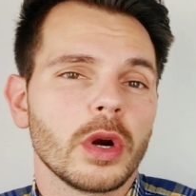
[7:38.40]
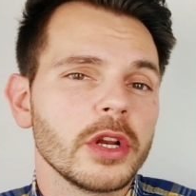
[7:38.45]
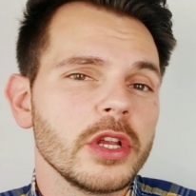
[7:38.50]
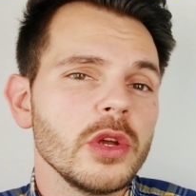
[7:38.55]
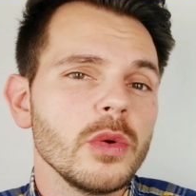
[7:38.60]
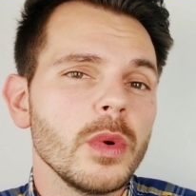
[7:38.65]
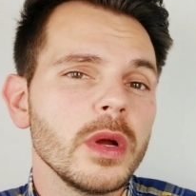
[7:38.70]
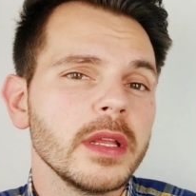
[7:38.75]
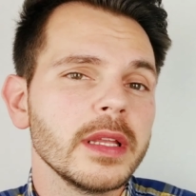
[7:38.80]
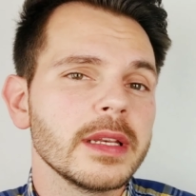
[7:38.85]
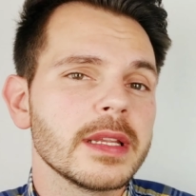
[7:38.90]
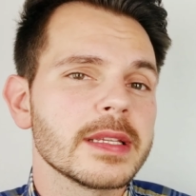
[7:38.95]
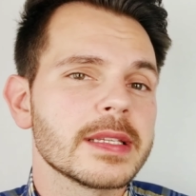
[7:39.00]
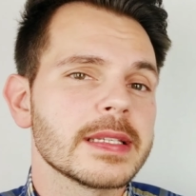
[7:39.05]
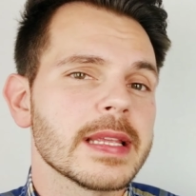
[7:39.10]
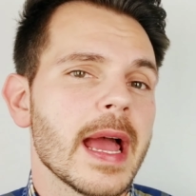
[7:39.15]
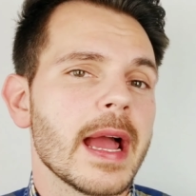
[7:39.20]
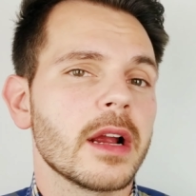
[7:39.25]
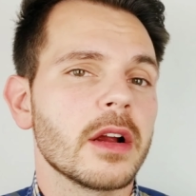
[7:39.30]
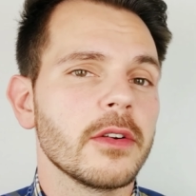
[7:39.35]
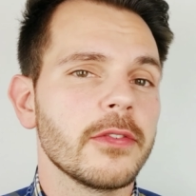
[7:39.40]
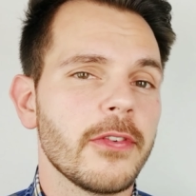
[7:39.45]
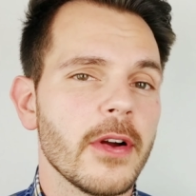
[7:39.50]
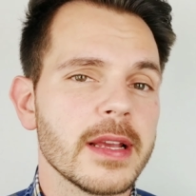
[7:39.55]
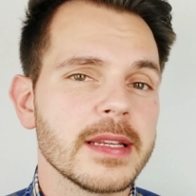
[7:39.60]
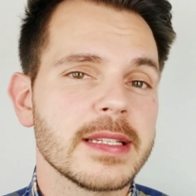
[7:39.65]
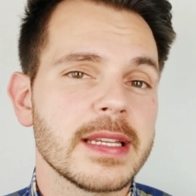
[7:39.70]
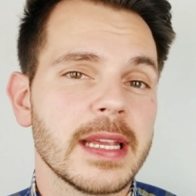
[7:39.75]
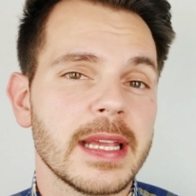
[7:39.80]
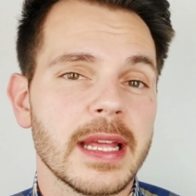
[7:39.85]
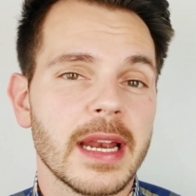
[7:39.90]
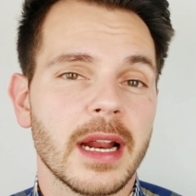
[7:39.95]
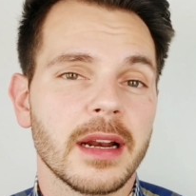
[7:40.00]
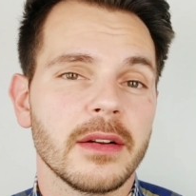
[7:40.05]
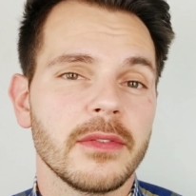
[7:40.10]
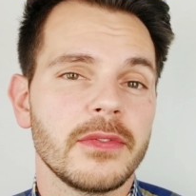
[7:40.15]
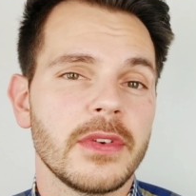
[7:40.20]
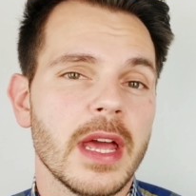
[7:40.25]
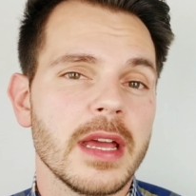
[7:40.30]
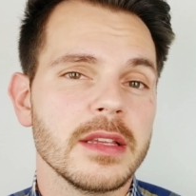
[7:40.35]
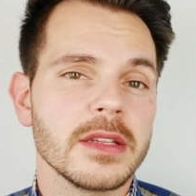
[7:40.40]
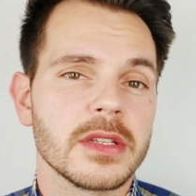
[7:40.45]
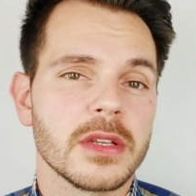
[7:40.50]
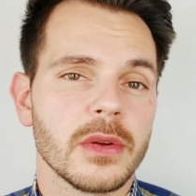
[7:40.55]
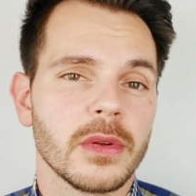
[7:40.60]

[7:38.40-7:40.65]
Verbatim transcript: What are you willing to sacrifice to get out of debt